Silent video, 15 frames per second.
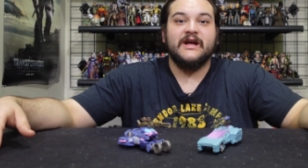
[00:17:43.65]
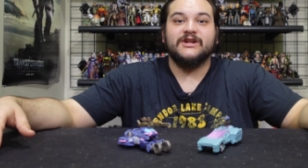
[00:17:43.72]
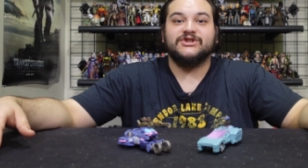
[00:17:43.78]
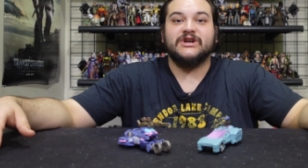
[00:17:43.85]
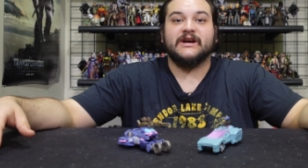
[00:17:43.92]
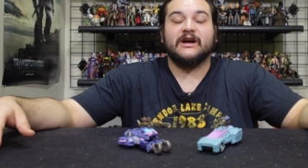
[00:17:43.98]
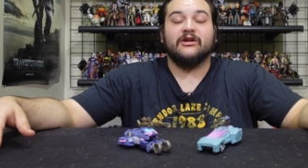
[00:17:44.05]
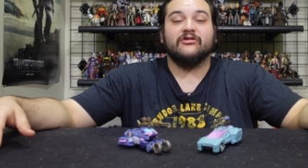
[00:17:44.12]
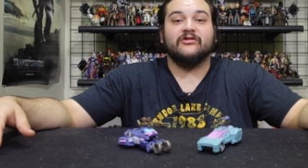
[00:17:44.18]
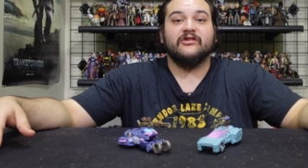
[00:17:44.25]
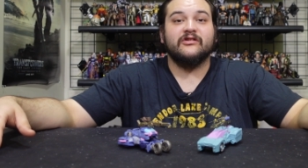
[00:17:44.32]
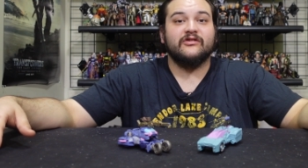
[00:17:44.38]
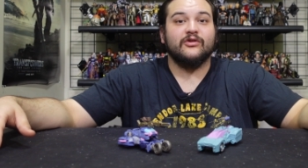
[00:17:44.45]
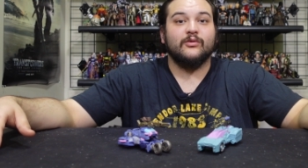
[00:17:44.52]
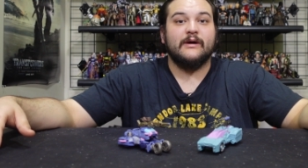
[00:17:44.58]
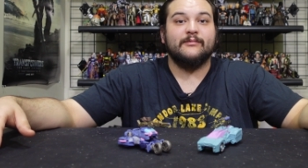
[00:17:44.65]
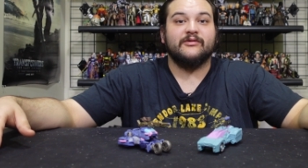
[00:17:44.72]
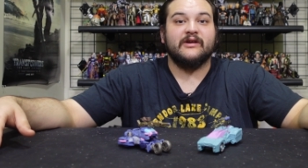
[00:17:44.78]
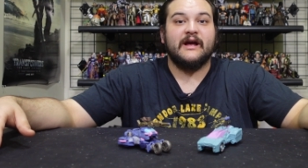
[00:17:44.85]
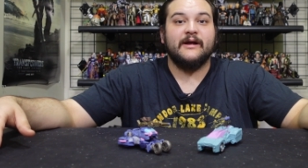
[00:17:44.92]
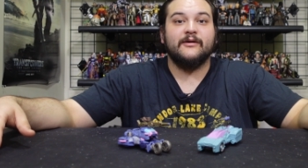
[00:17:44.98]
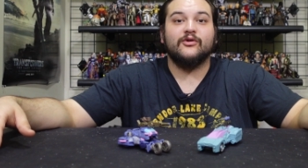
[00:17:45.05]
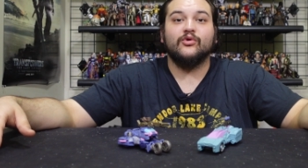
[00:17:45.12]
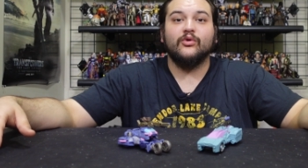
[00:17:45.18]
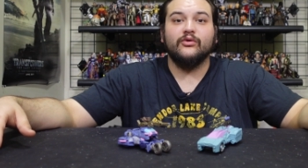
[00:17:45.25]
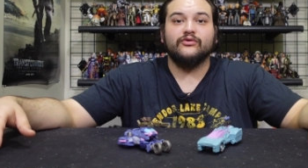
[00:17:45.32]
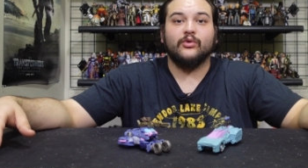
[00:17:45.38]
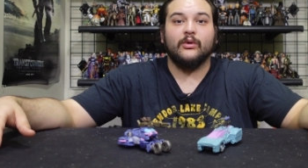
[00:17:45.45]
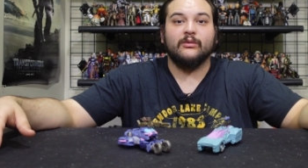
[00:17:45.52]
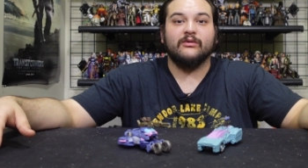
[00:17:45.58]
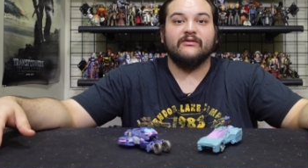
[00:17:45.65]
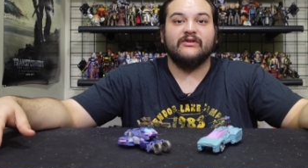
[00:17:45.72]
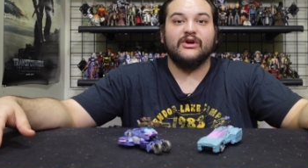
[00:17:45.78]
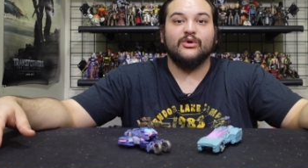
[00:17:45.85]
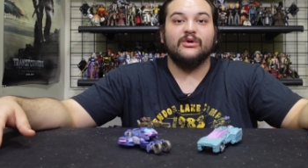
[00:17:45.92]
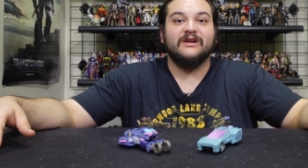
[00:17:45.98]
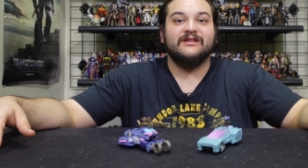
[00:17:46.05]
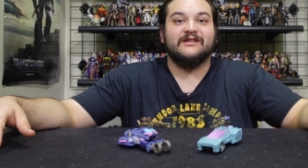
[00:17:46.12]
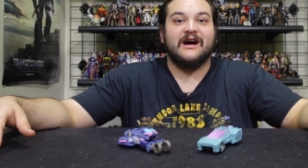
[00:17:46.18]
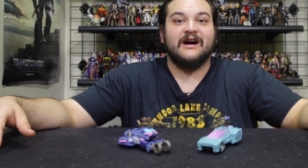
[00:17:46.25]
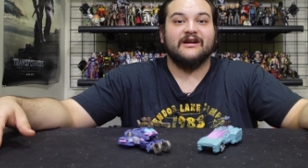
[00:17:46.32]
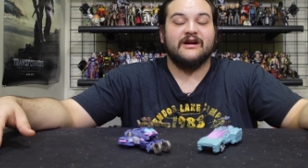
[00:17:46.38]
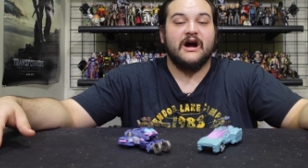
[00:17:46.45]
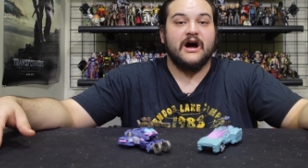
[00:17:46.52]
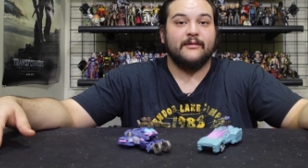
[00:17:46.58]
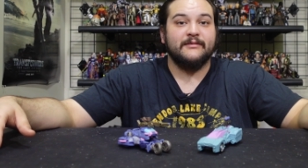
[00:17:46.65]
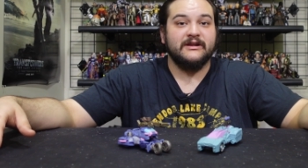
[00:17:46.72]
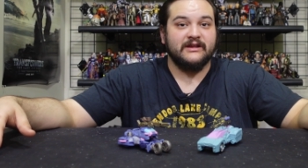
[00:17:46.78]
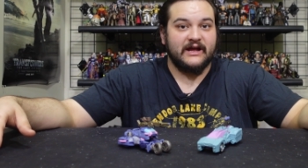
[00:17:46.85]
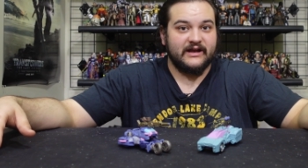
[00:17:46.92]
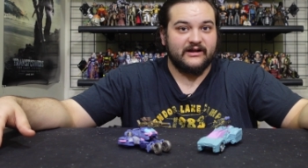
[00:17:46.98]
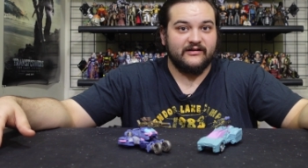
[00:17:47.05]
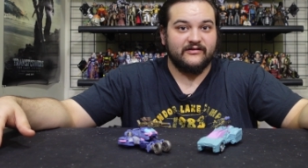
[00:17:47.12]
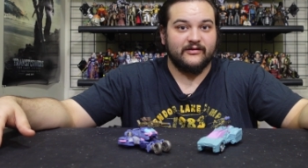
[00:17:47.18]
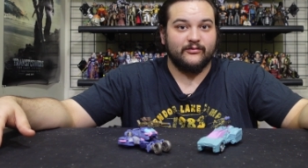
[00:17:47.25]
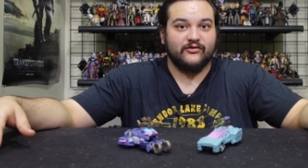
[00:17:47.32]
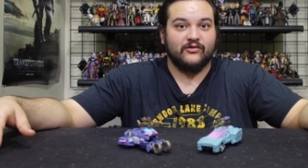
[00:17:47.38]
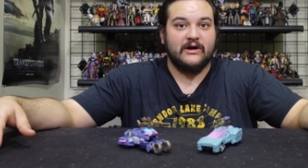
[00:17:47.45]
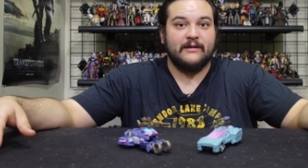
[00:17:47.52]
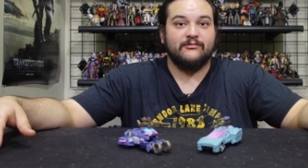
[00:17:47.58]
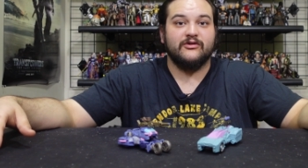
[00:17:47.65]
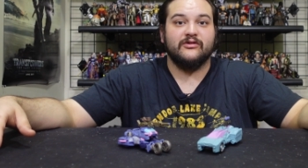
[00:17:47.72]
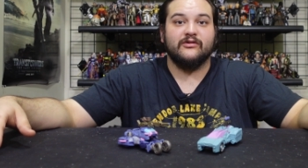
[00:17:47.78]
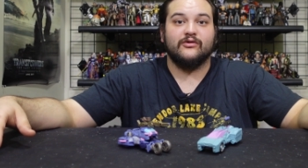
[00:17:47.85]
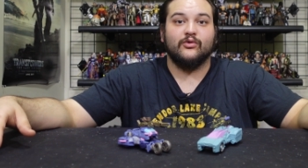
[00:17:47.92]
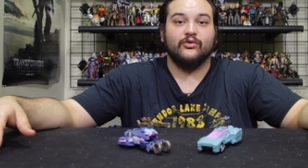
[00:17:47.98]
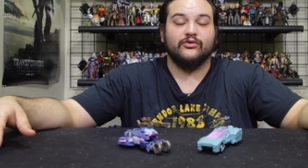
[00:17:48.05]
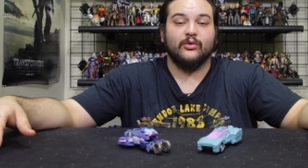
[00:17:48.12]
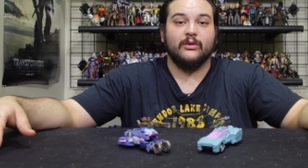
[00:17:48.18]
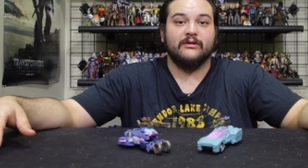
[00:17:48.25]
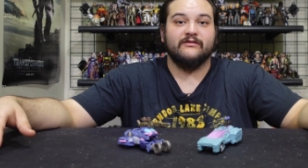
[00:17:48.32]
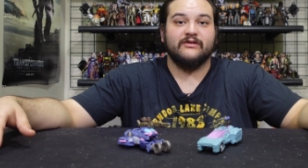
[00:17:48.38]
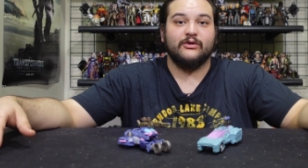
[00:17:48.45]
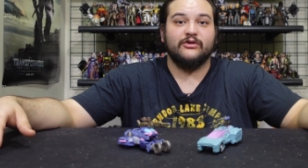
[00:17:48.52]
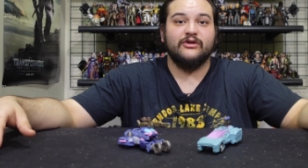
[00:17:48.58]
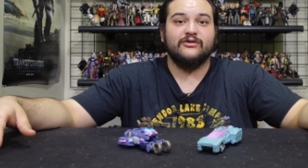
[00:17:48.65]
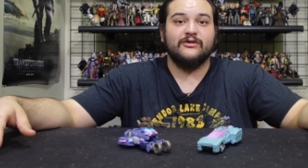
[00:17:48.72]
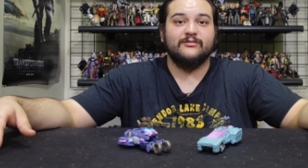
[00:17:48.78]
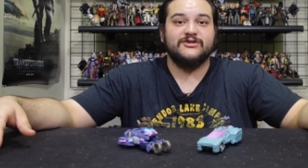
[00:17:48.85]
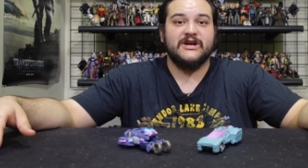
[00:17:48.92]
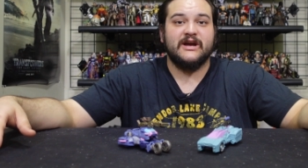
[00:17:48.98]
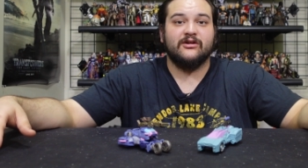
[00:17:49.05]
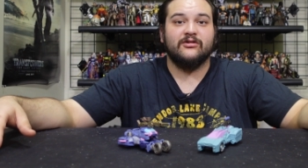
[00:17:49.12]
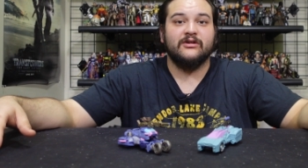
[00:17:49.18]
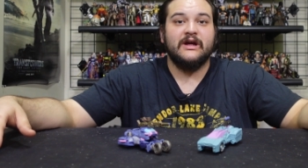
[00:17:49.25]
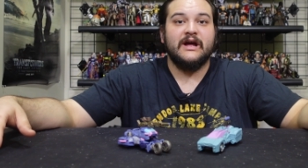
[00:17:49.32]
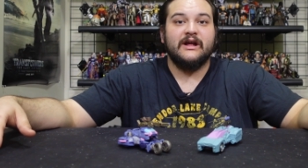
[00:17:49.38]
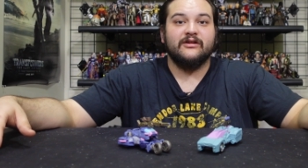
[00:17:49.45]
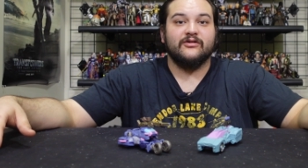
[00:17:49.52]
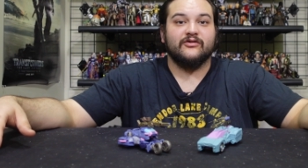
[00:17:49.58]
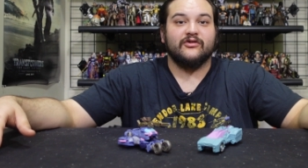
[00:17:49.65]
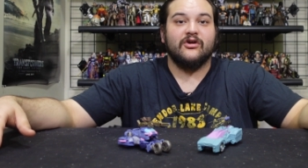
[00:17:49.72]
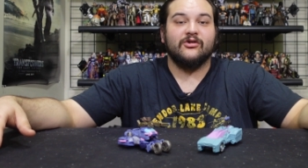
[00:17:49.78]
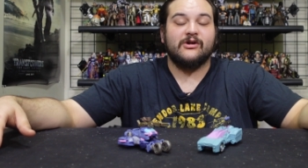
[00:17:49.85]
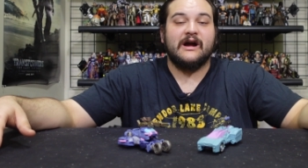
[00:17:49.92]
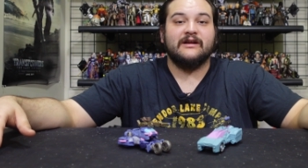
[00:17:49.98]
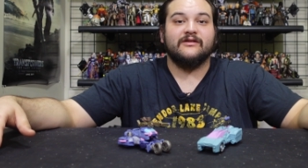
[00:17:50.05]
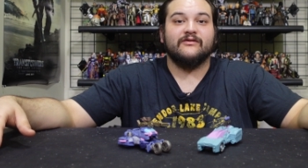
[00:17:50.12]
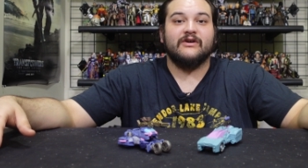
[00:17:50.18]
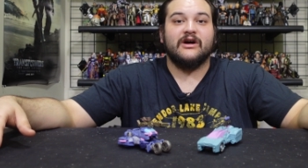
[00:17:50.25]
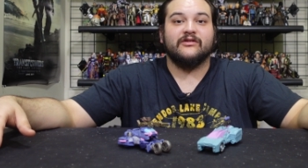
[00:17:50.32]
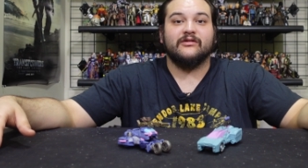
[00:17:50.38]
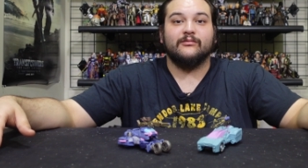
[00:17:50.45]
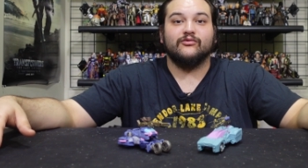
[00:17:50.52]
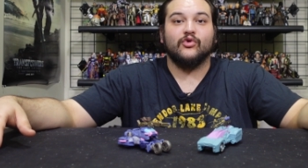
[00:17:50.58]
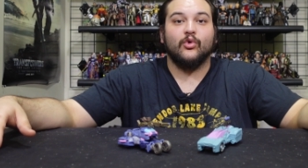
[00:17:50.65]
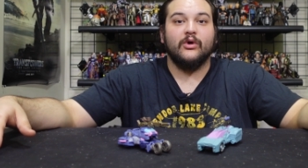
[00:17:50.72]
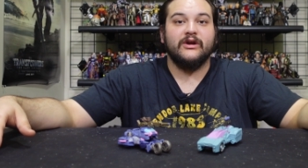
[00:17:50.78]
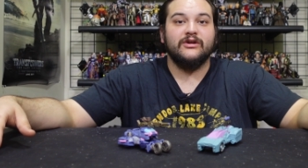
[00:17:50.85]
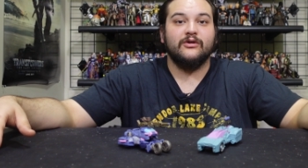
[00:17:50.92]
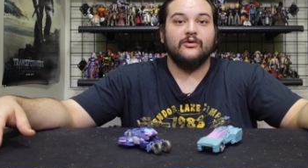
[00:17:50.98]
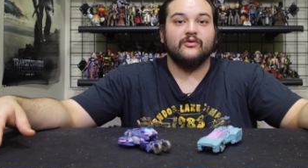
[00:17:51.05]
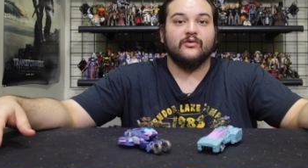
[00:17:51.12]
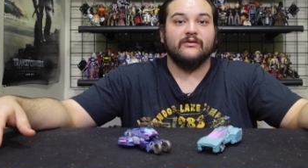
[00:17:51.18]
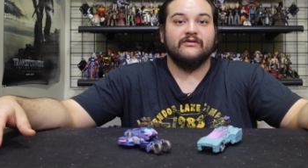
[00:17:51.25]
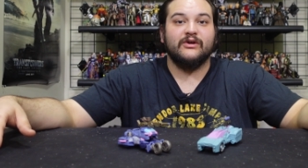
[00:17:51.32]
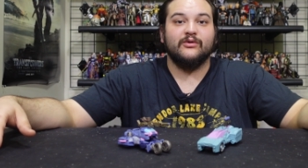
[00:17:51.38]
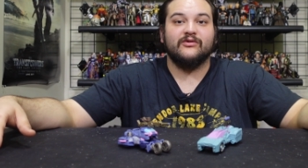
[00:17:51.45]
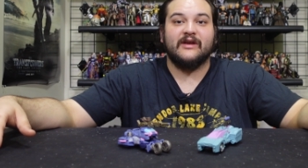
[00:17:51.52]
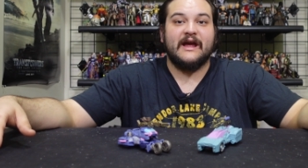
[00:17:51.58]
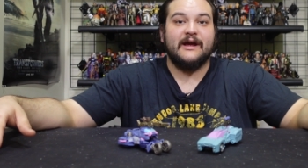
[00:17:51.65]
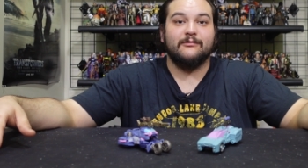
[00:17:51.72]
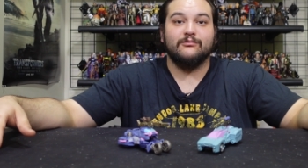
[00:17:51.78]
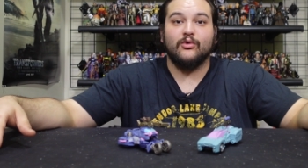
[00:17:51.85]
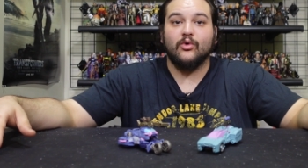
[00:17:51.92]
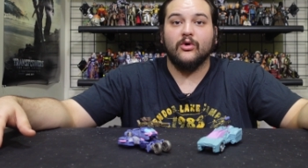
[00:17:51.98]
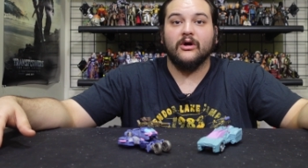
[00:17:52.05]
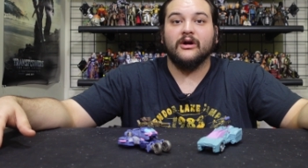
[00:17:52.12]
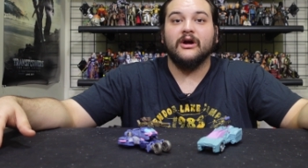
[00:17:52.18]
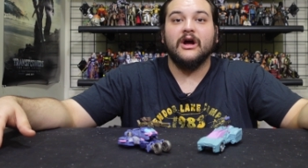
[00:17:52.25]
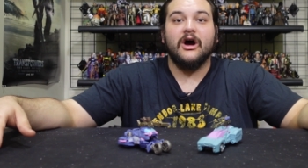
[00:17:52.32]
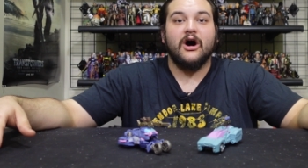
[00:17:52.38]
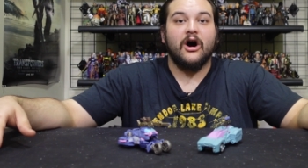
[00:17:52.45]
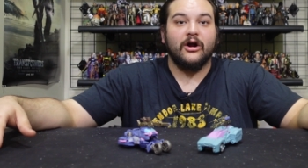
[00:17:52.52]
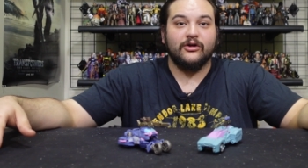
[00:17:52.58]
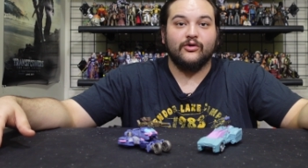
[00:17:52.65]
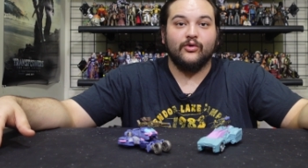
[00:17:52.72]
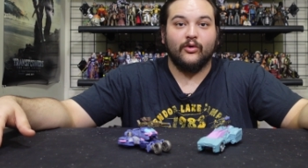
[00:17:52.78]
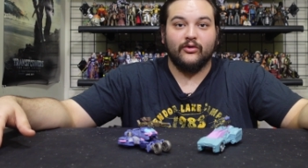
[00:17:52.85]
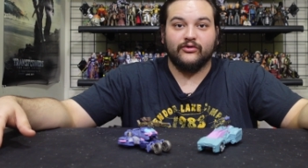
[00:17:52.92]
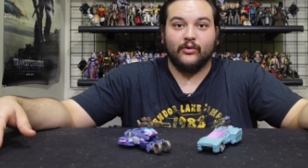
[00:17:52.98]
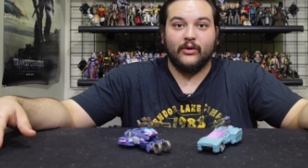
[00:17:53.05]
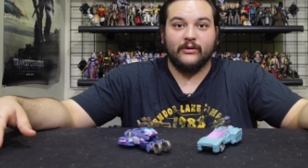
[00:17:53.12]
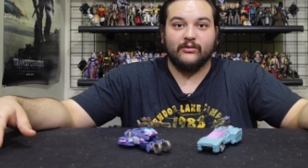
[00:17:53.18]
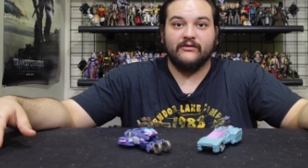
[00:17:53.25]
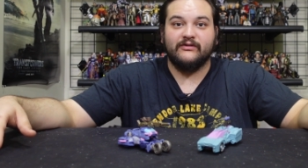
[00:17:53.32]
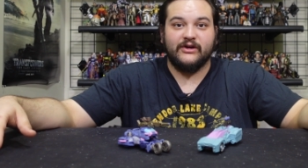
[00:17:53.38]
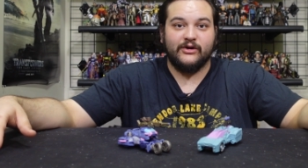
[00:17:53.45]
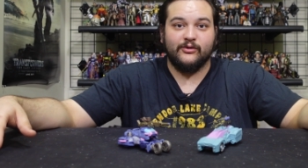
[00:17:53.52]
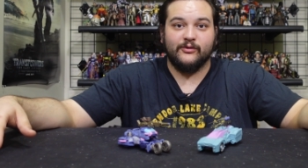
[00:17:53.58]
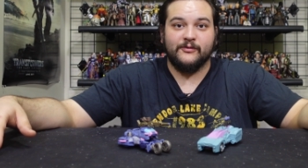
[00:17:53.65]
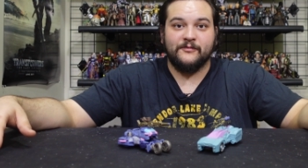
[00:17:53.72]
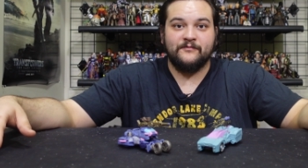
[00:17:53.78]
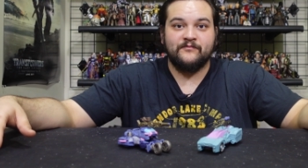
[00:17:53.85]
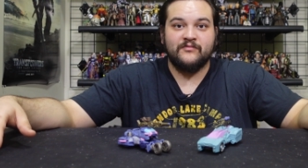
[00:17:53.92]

Check out our sister website, CoolToyReview.com, and like and subscribe to the Cool Toy Review YouTube channel. There's all kinds of awesome toy news, reviews, and more on Cool Toy Review.